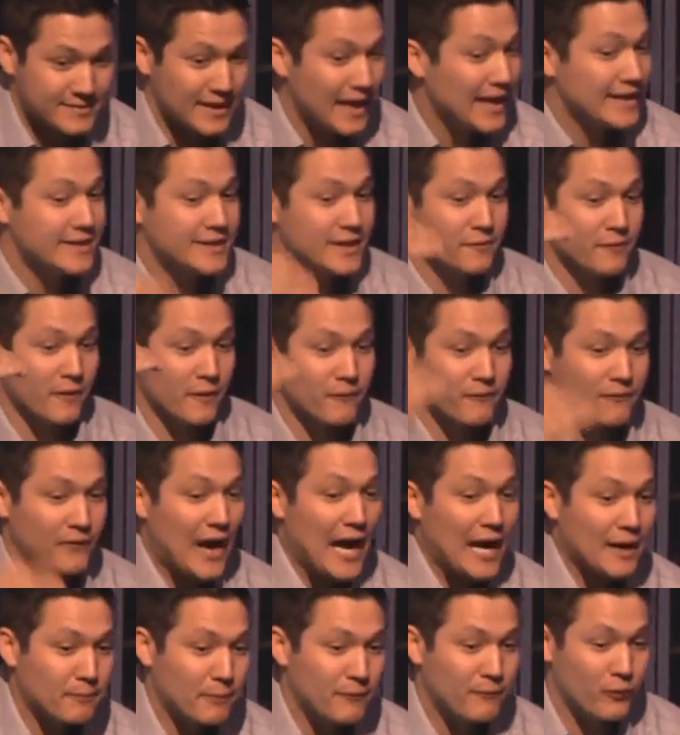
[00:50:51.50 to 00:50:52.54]
scientific
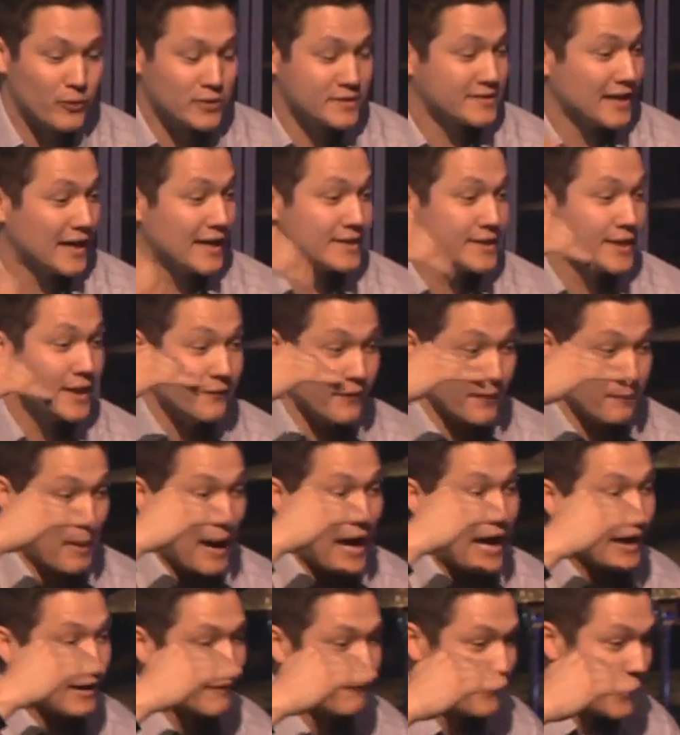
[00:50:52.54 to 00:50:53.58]
fact before scientific
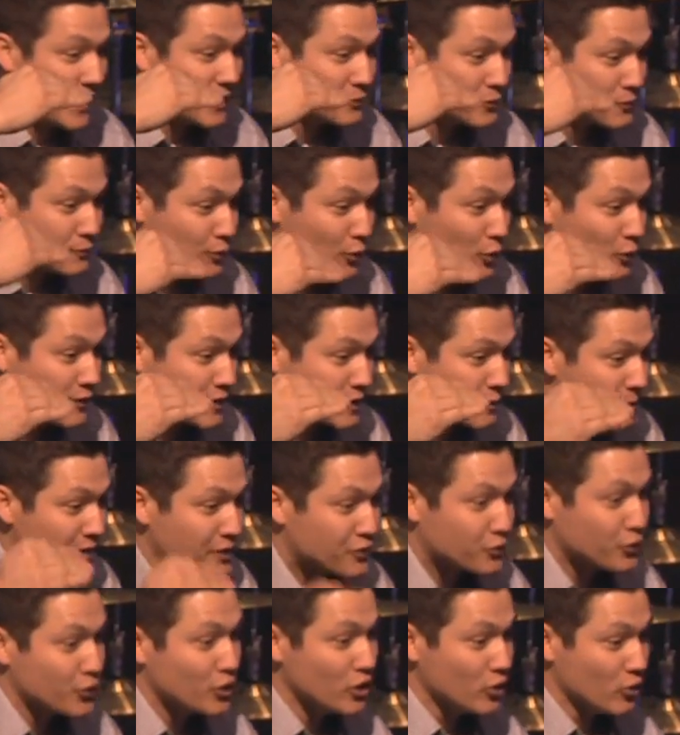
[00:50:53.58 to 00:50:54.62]
fact was proven to be
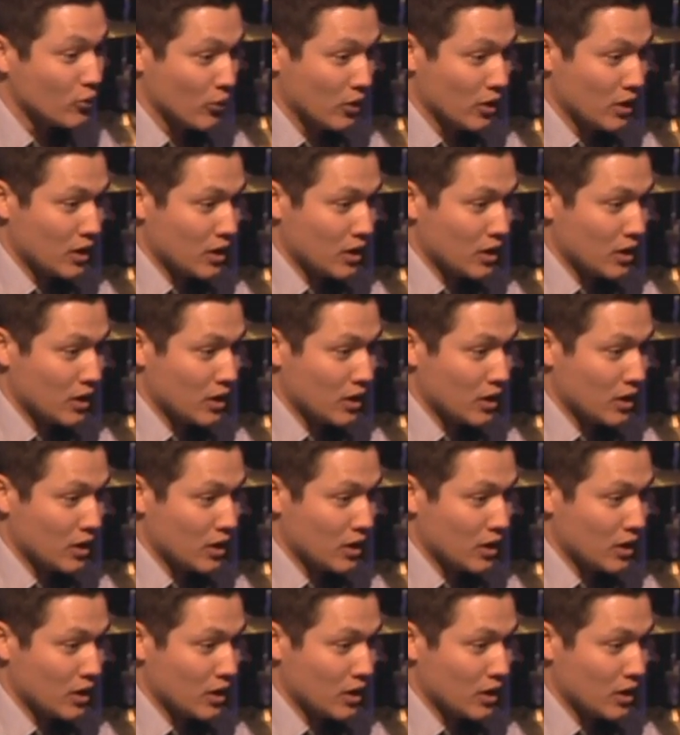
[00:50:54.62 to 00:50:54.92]
true?